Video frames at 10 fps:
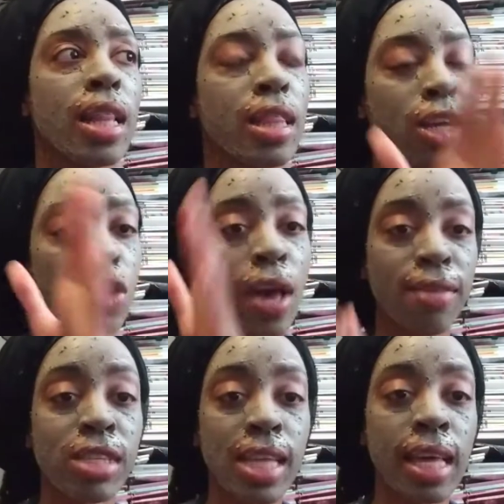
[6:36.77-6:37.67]
that you
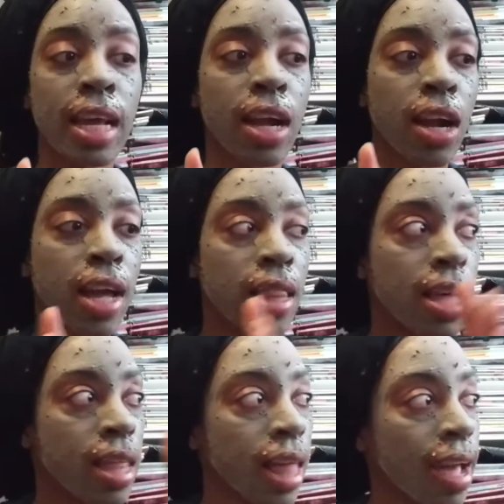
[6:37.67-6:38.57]
have skincare, and
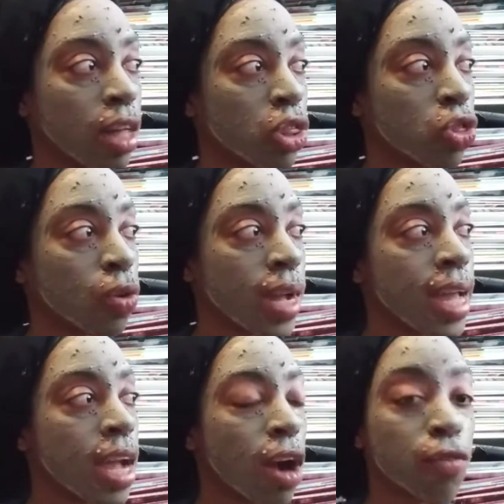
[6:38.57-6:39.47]
then like
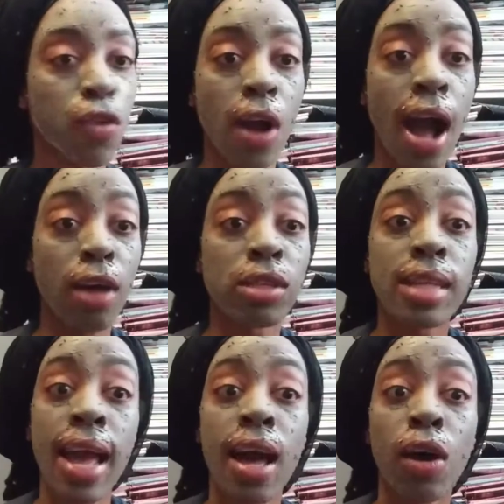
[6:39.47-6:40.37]
3 or 4 aisles
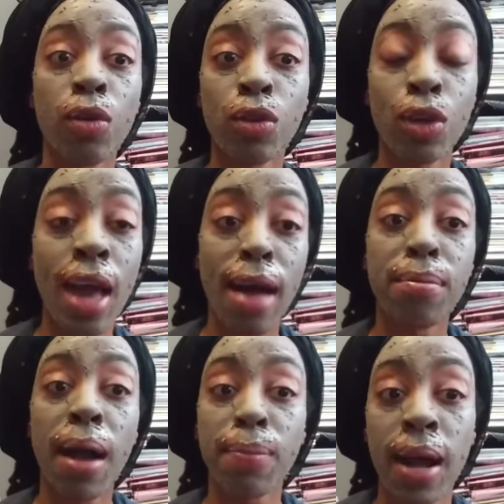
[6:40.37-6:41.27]
down you have
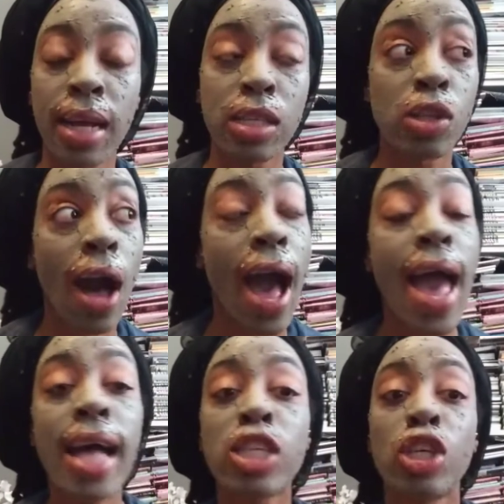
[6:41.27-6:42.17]
my products. So I
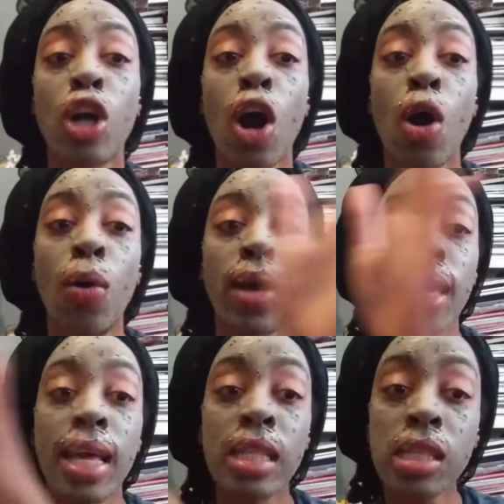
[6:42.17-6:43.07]
had to go
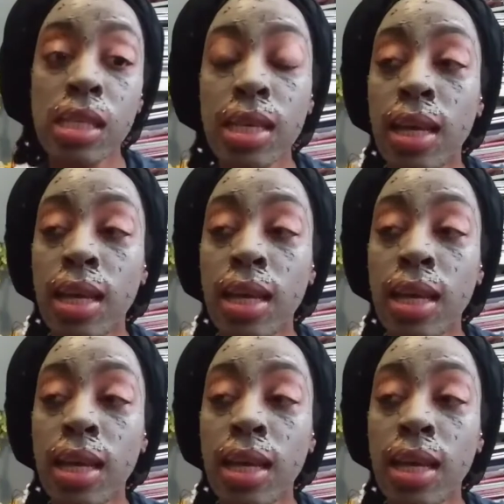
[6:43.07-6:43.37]
and